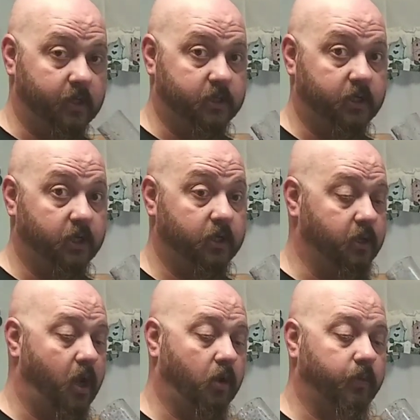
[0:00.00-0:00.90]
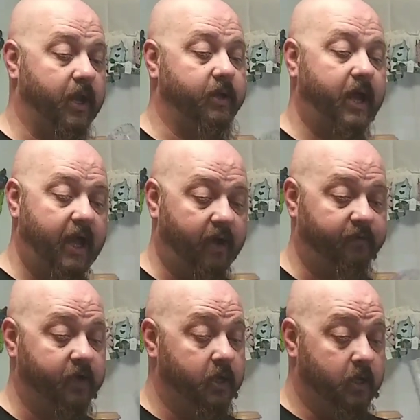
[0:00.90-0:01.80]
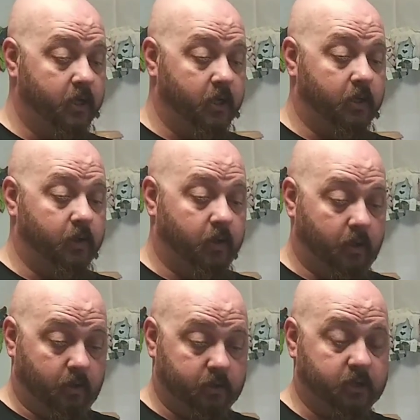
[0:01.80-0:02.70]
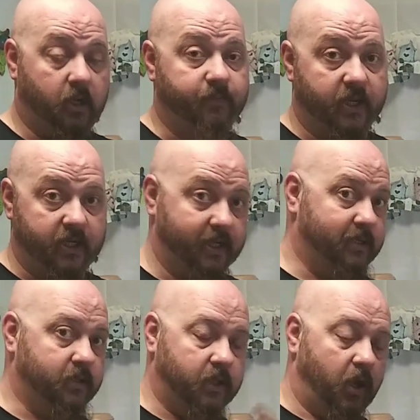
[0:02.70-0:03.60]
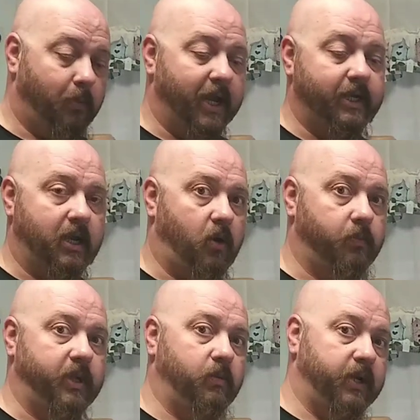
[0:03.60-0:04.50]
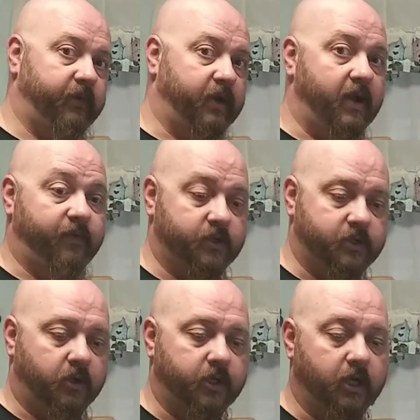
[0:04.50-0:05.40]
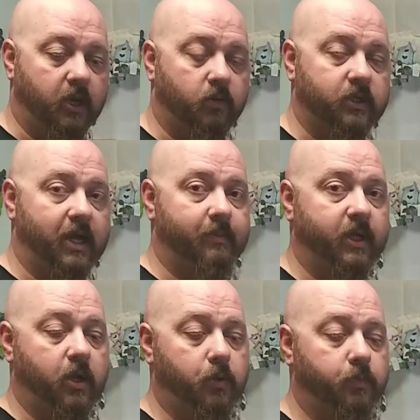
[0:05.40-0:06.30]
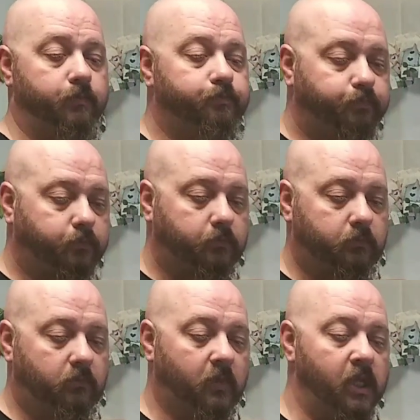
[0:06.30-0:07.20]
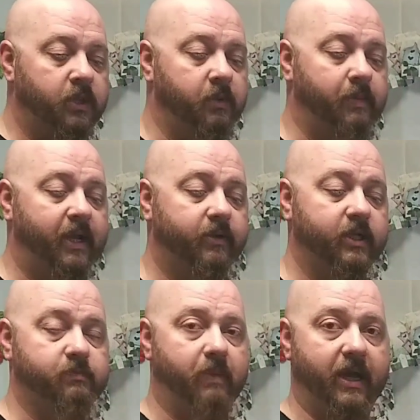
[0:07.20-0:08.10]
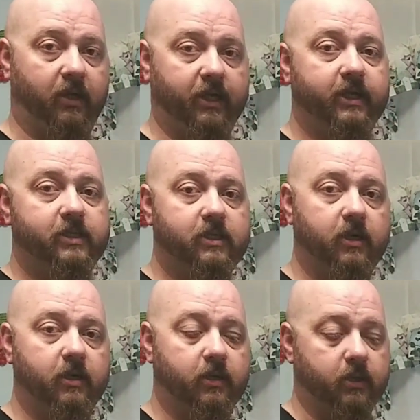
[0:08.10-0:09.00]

It's good all around to have. Something that nobody taught me whenever I first started a long time ago. The bigger this bell is,